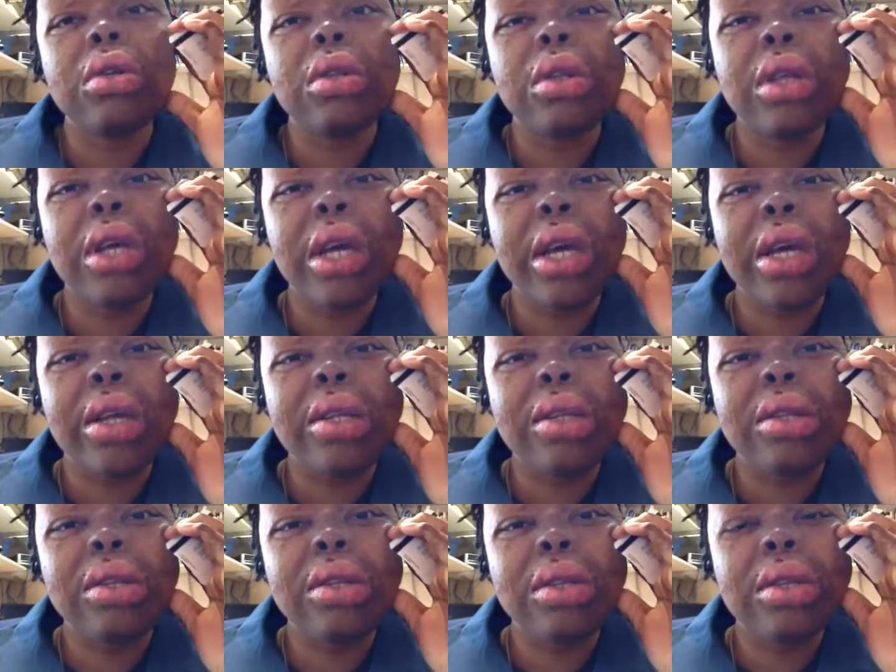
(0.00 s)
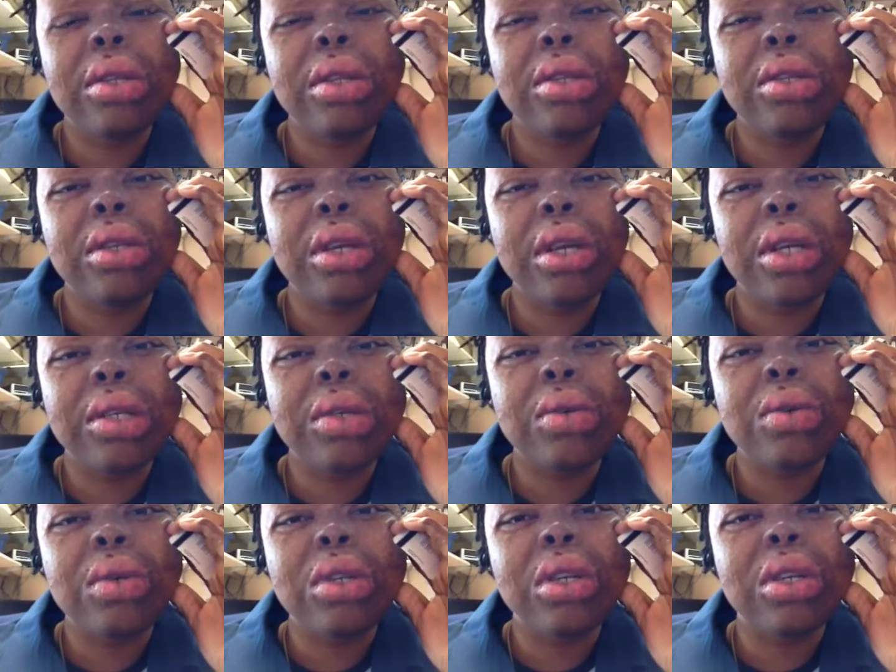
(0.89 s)
that this
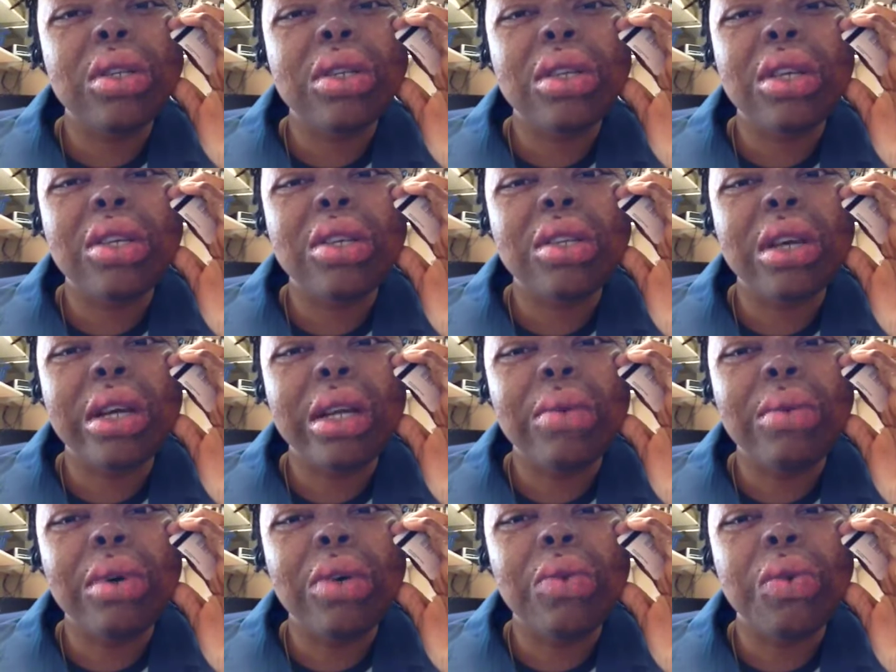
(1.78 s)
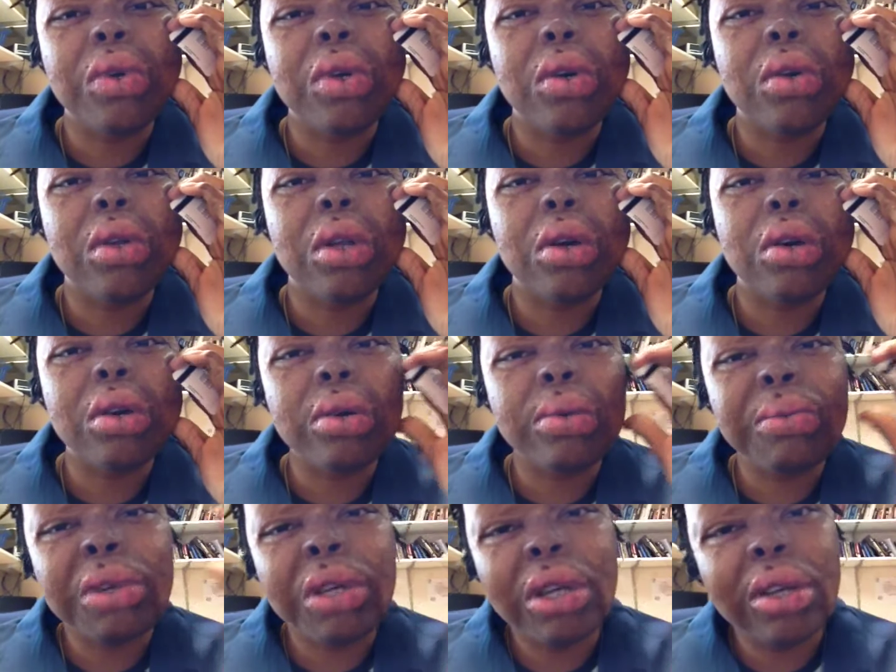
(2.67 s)
channel, Addicted to 91, will no longer
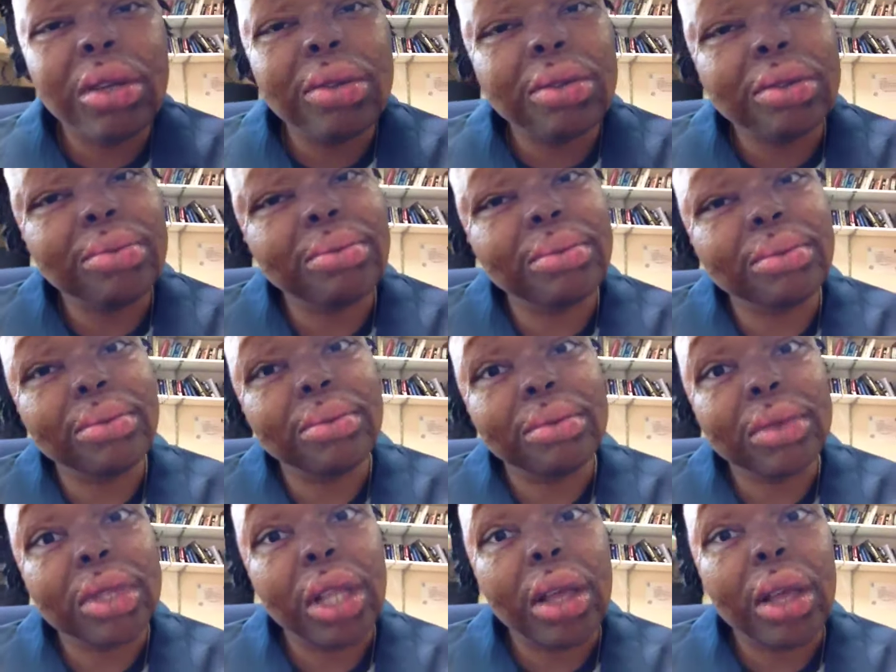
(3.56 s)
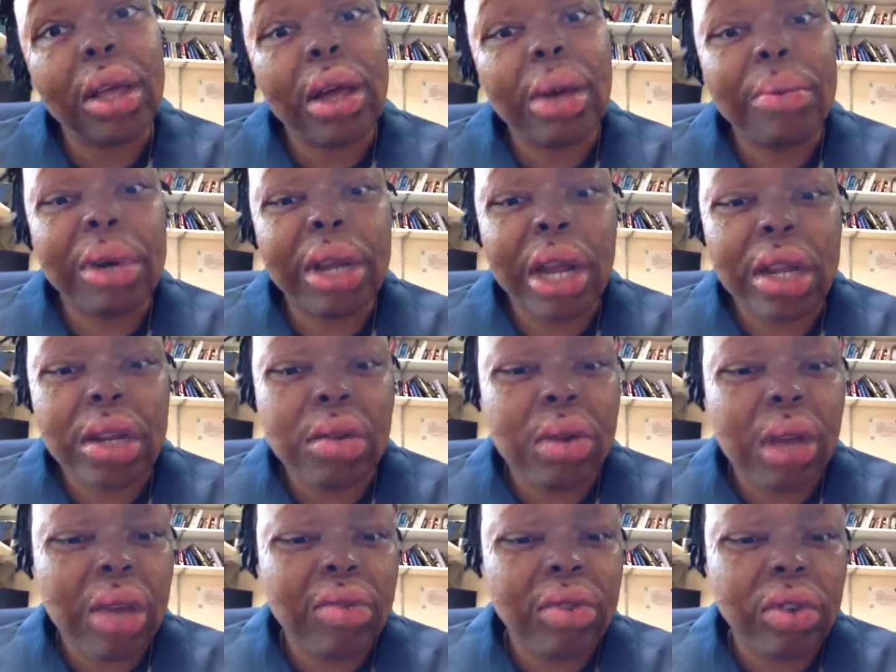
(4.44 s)
be. But I do
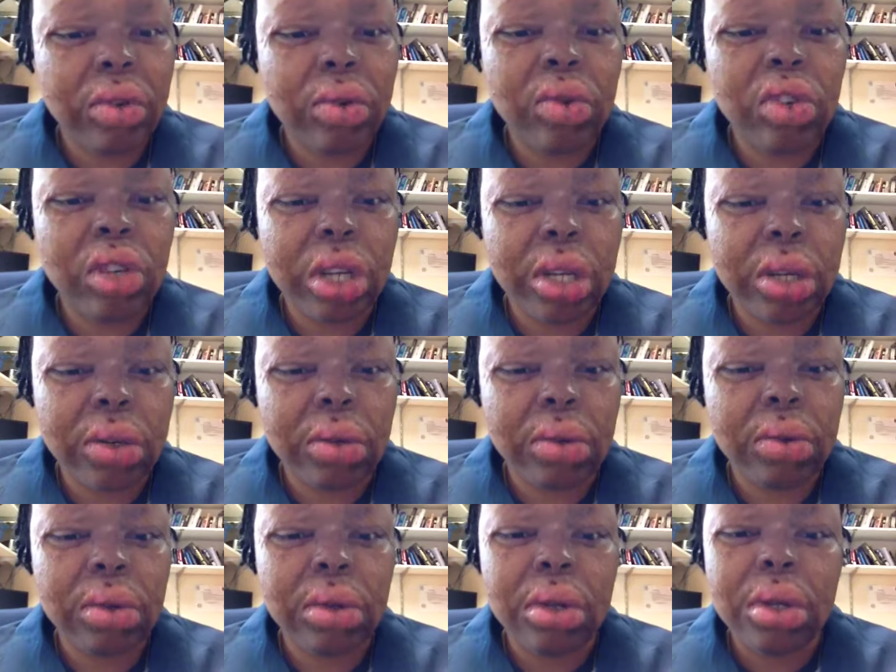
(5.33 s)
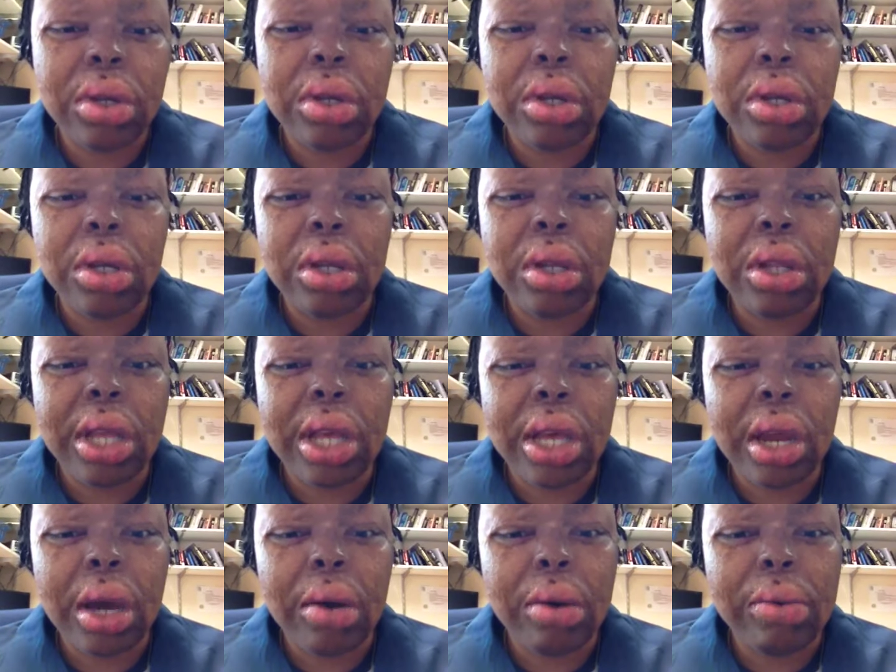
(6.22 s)
have a new channel
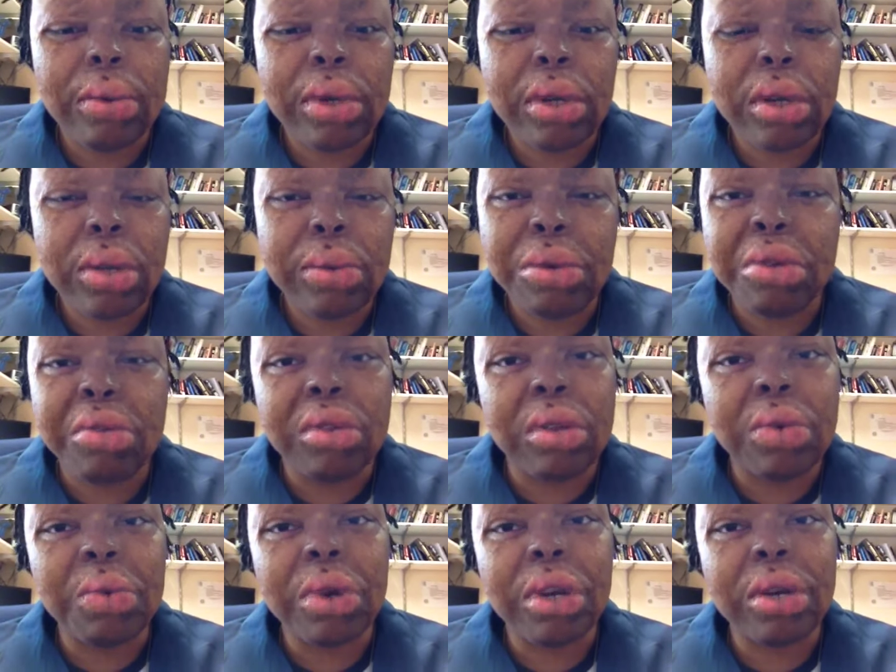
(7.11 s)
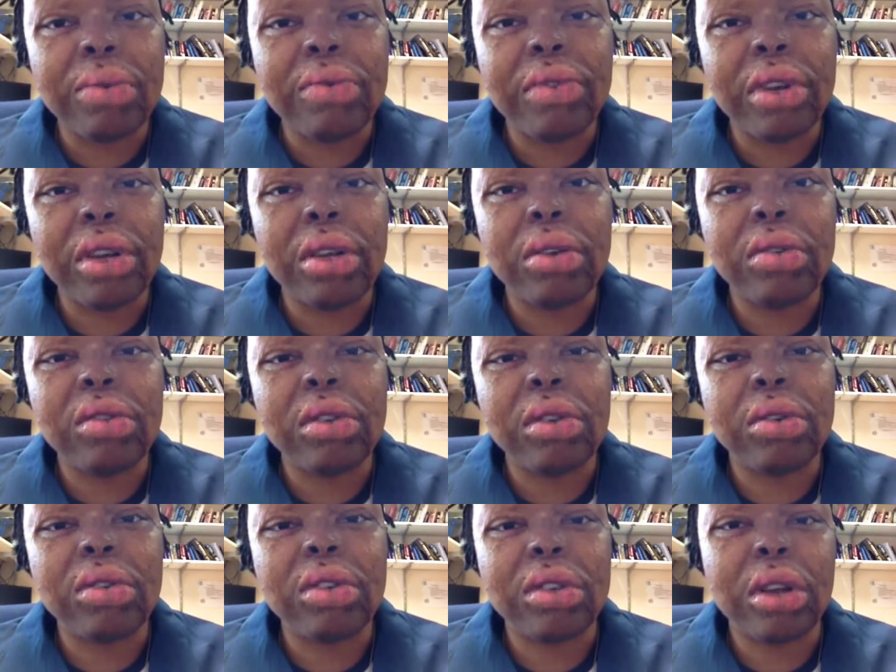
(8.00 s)
that I will be just posting random videos
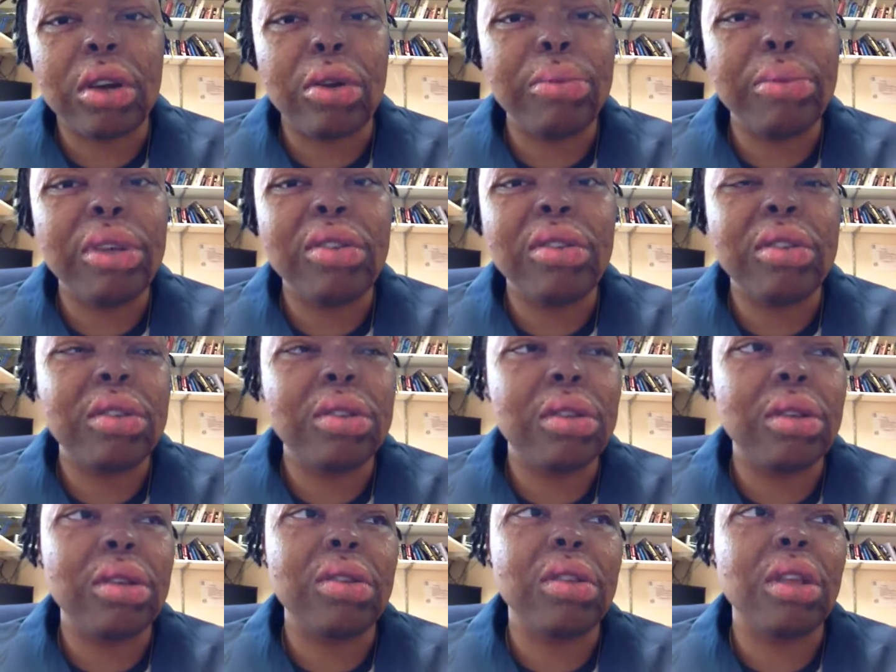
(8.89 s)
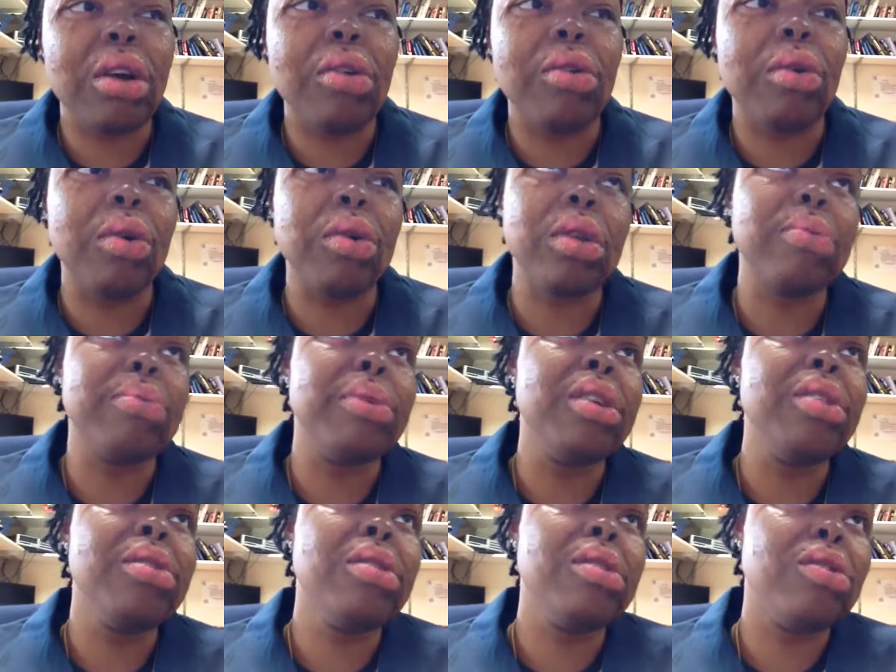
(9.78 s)
on. It's not gonna be. It's not gonna only be
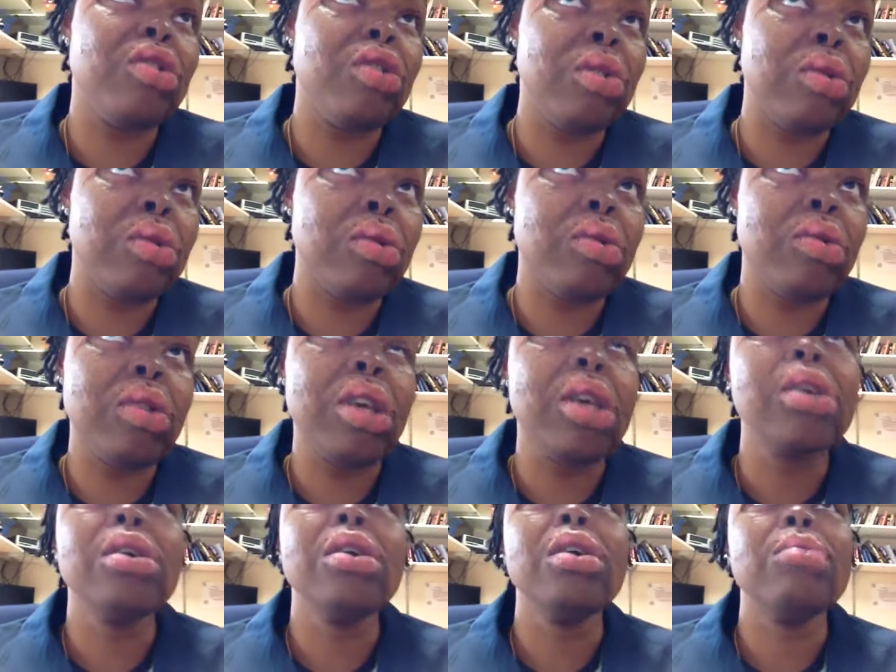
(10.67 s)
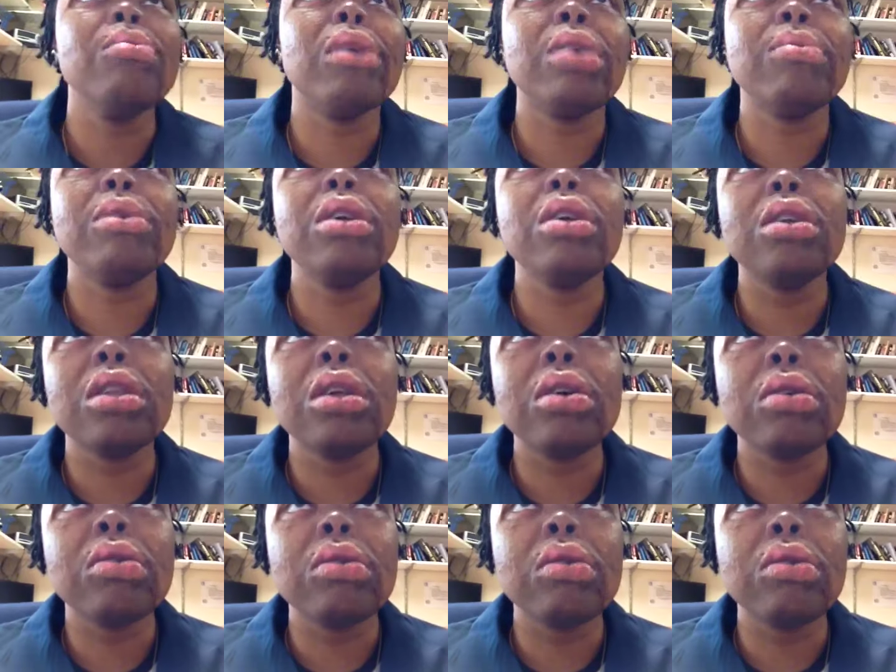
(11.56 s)
shoes. It might be
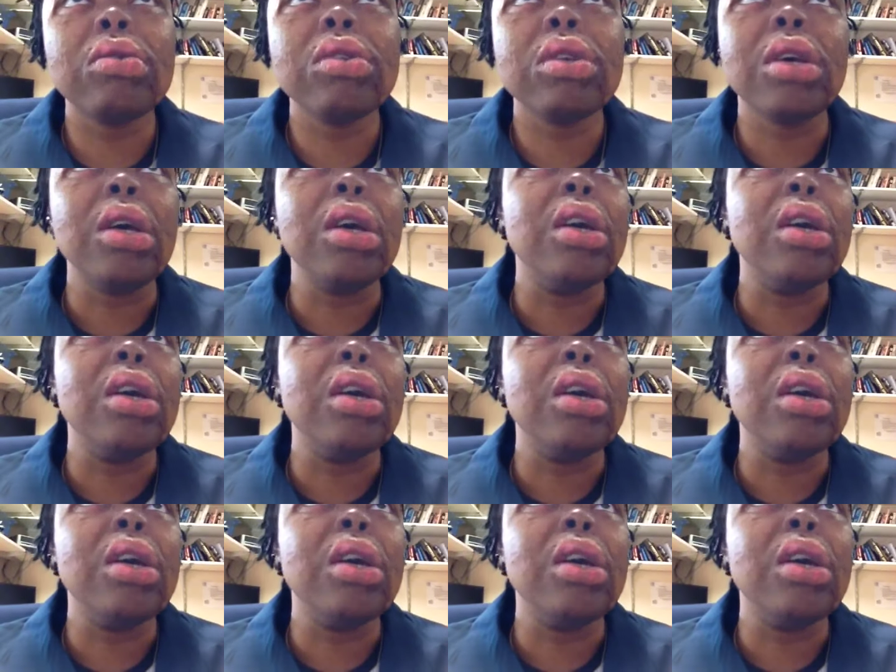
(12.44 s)
clothes.